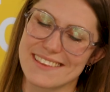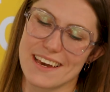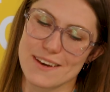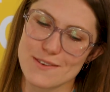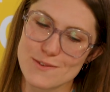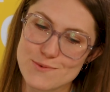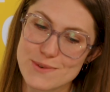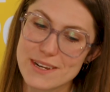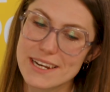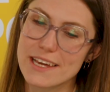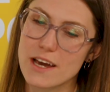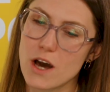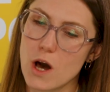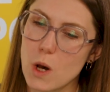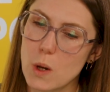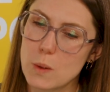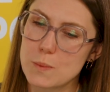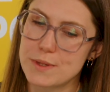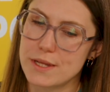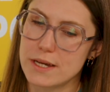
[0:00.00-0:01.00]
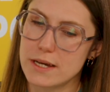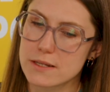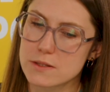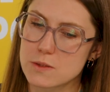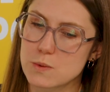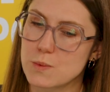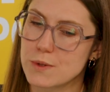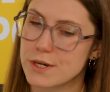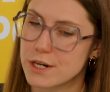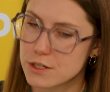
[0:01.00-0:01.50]
I really hope
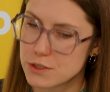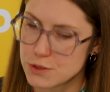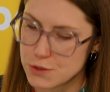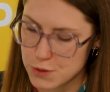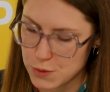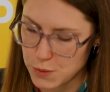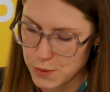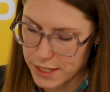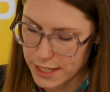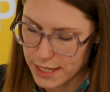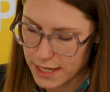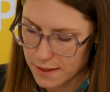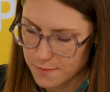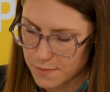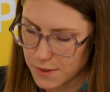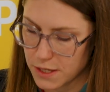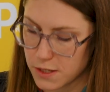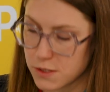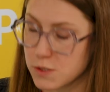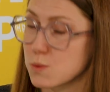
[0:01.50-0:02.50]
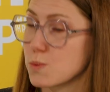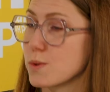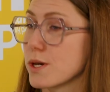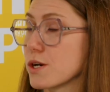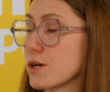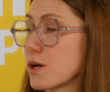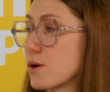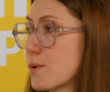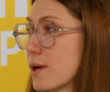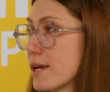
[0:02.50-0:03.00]
that we are doing it, because we
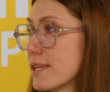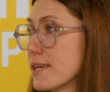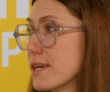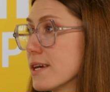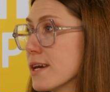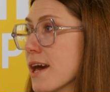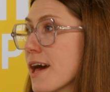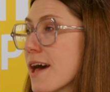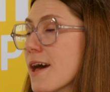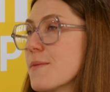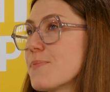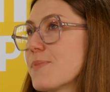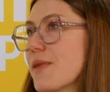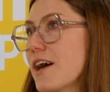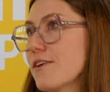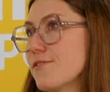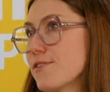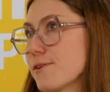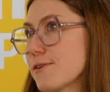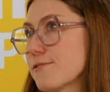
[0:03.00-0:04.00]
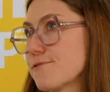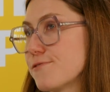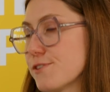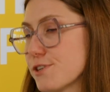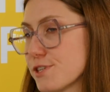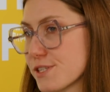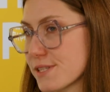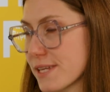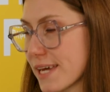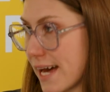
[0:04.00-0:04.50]
are already have our
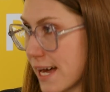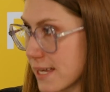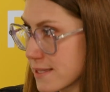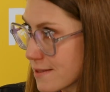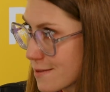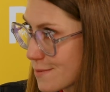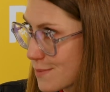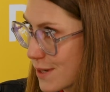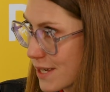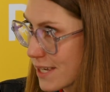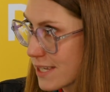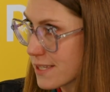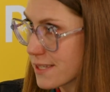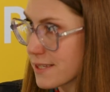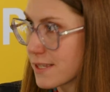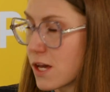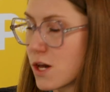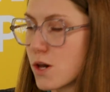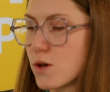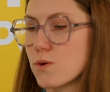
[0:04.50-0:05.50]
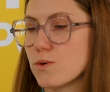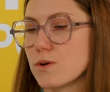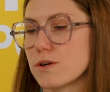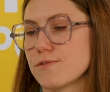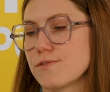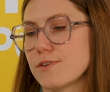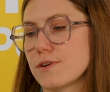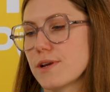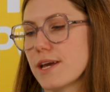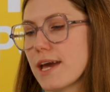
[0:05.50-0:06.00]
first customers who are
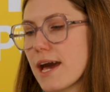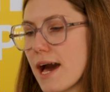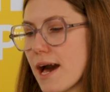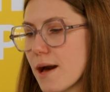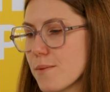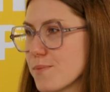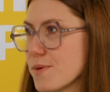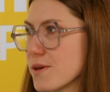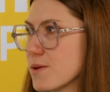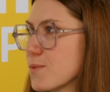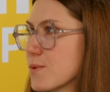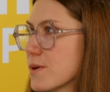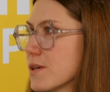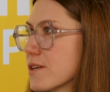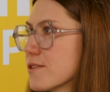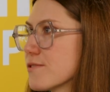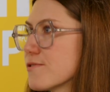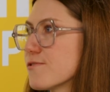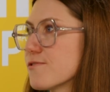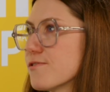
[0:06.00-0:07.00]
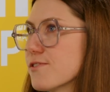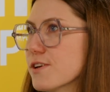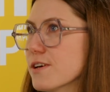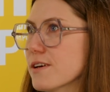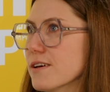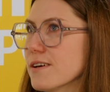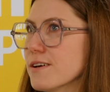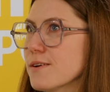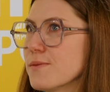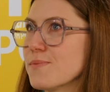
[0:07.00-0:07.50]
very happy with
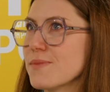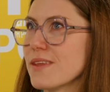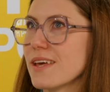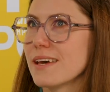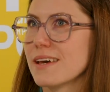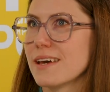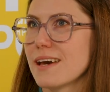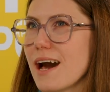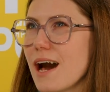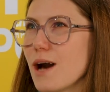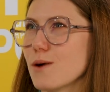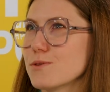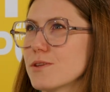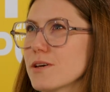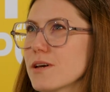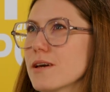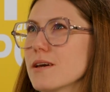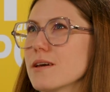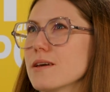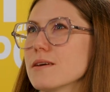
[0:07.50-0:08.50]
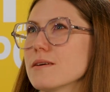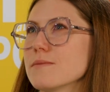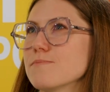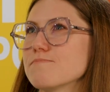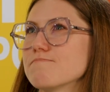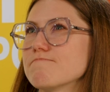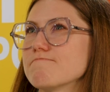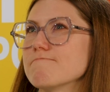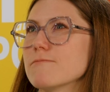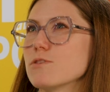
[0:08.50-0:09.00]
how they
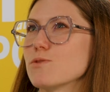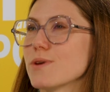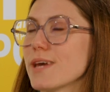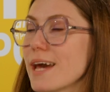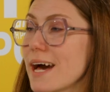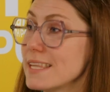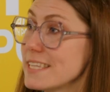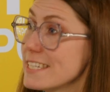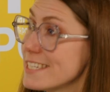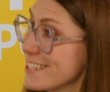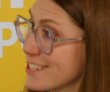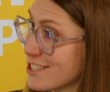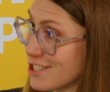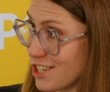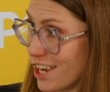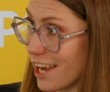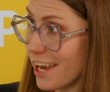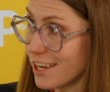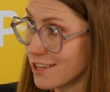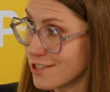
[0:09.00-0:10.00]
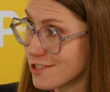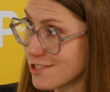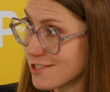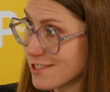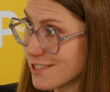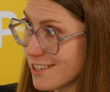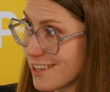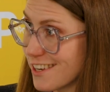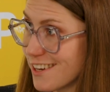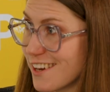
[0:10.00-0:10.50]
reality
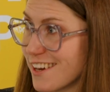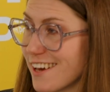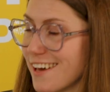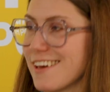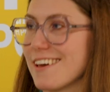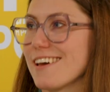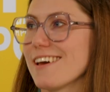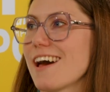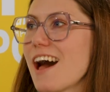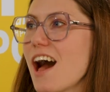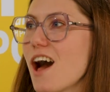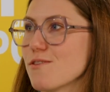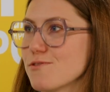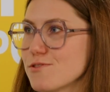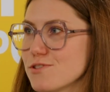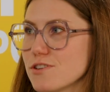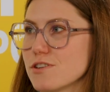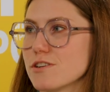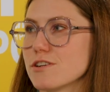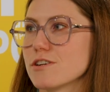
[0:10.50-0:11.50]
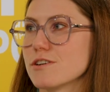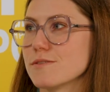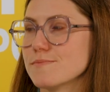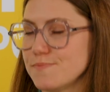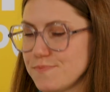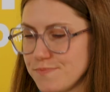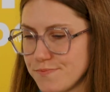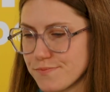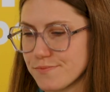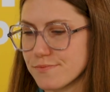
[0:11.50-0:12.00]
changed after
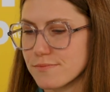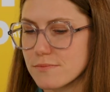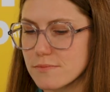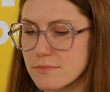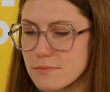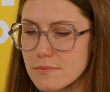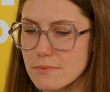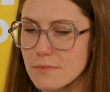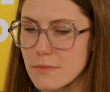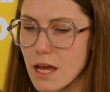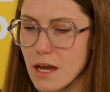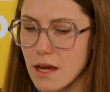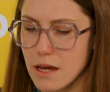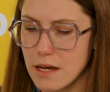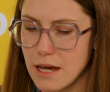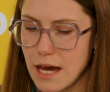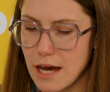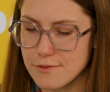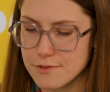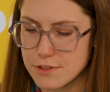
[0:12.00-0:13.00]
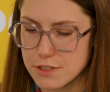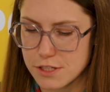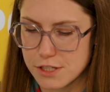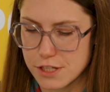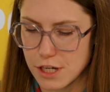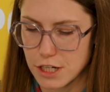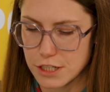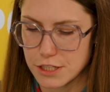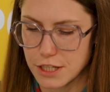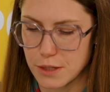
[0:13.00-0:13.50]

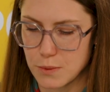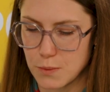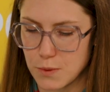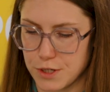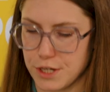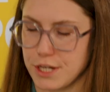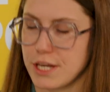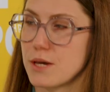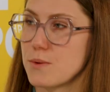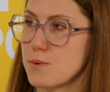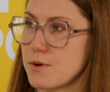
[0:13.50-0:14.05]
starting working